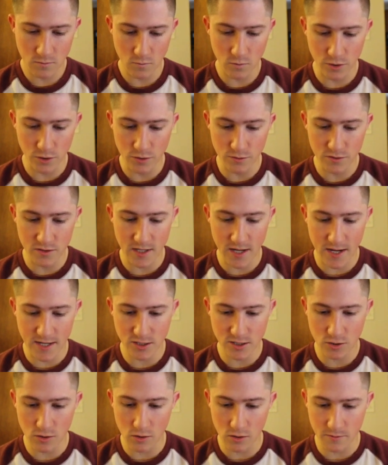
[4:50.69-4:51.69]
We'll use the
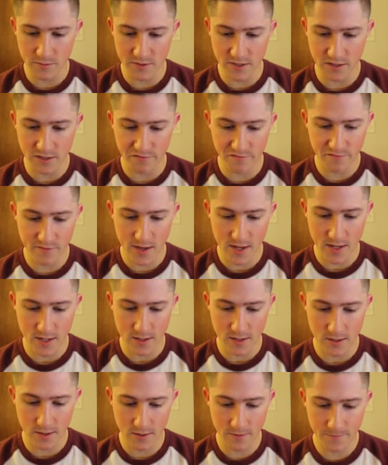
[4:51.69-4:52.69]
Ice Golem to
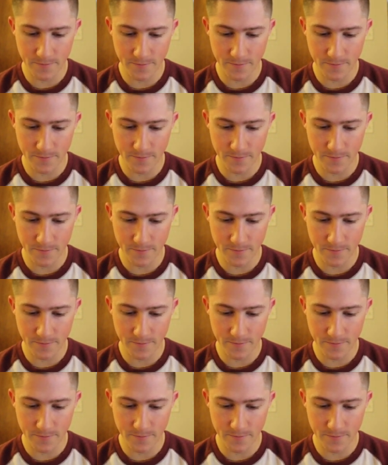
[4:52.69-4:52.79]
defend.